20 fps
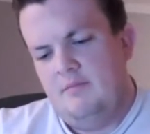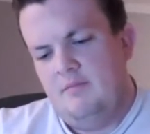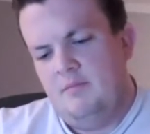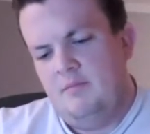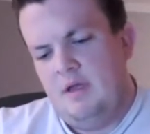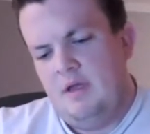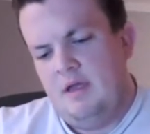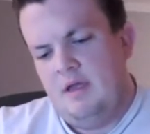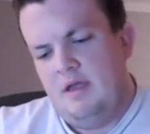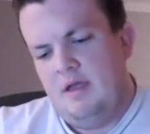
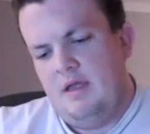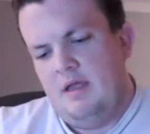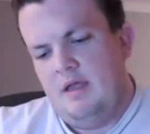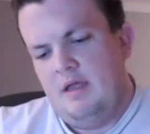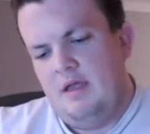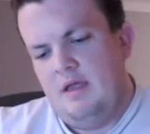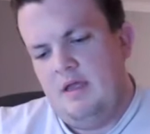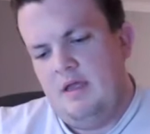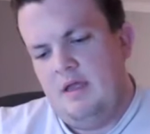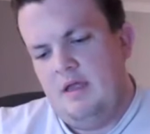a,
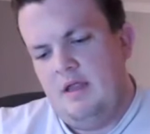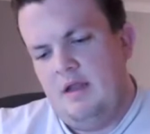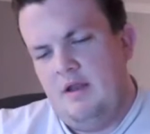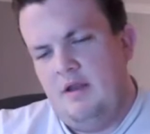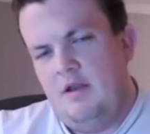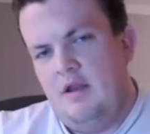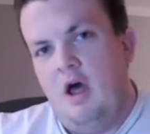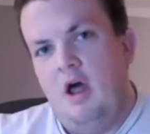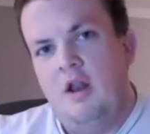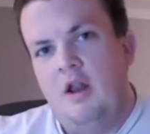
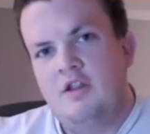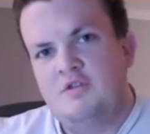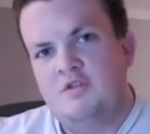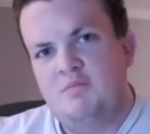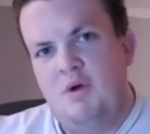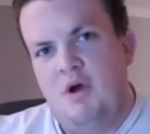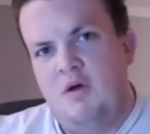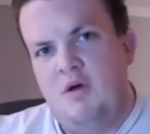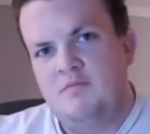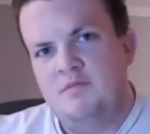knowledge
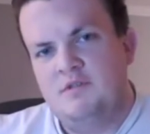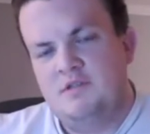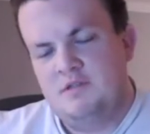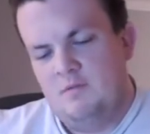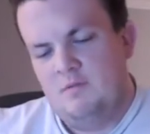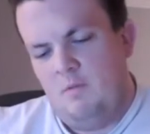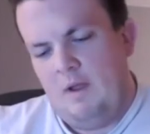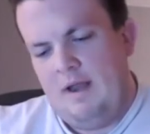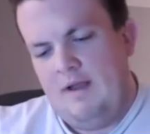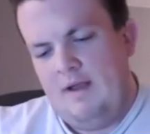bombs
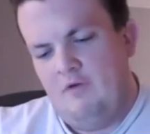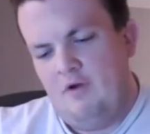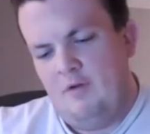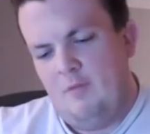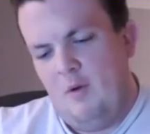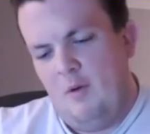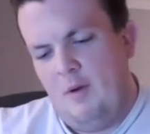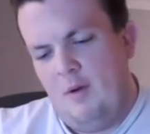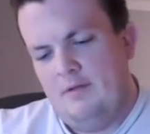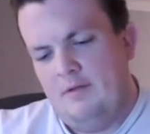whenever I'm
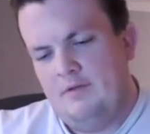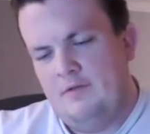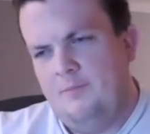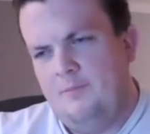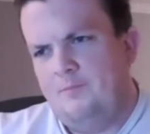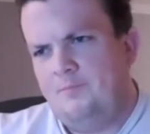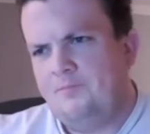around him.